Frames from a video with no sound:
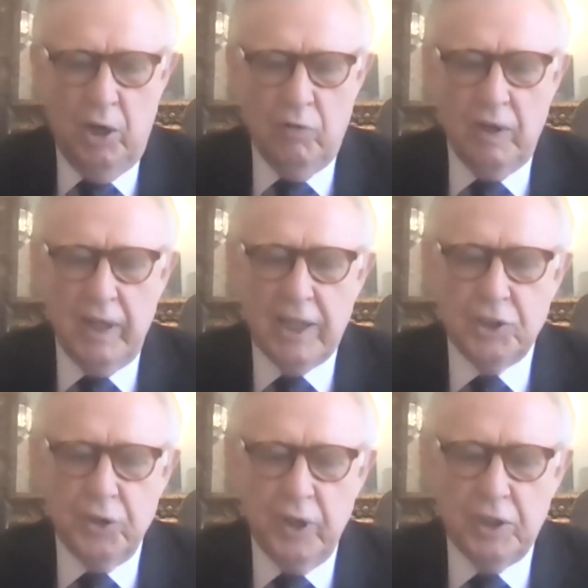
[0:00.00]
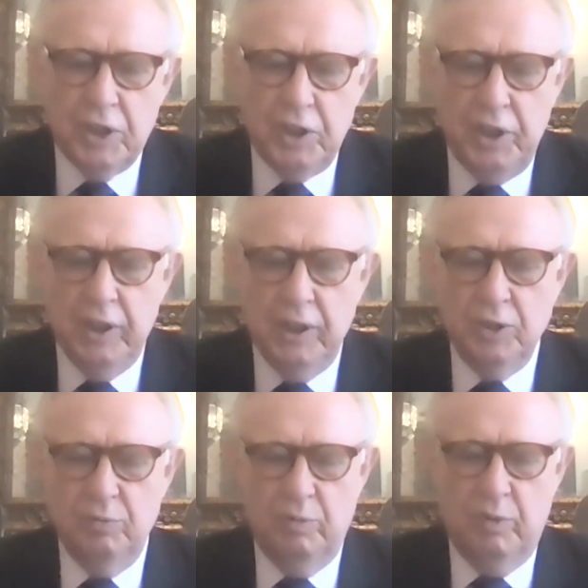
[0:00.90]
Over the last 36
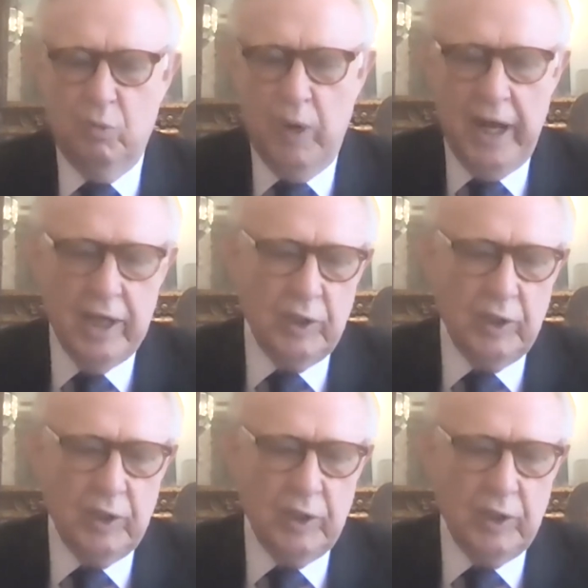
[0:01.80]
years, Ray has